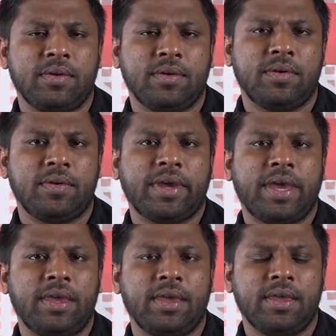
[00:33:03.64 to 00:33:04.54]
Okay,
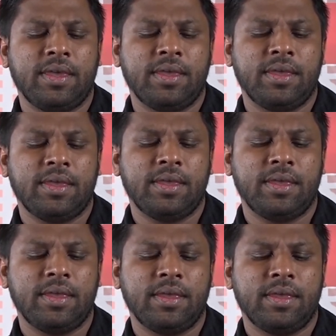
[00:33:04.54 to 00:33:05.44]

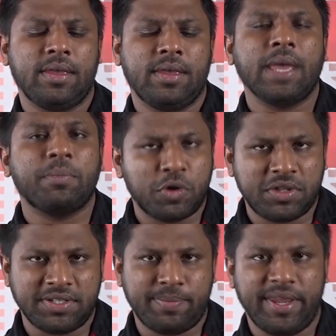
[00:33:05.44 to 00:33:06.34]
about this
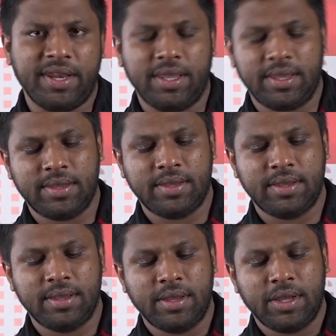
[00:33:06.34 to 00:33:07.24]
painting.
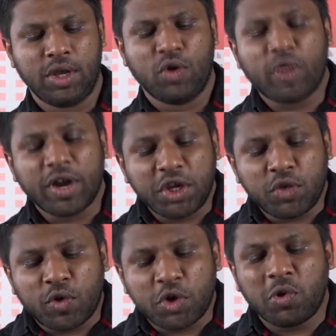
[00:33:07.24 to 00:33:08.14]
What do you want
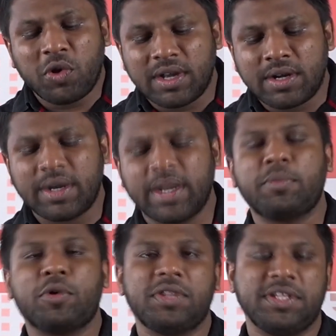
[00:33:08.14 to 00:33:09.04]
to learn about
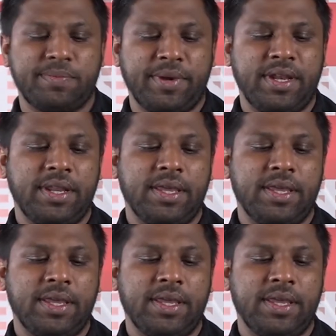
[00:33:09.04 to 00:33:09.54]
this painting?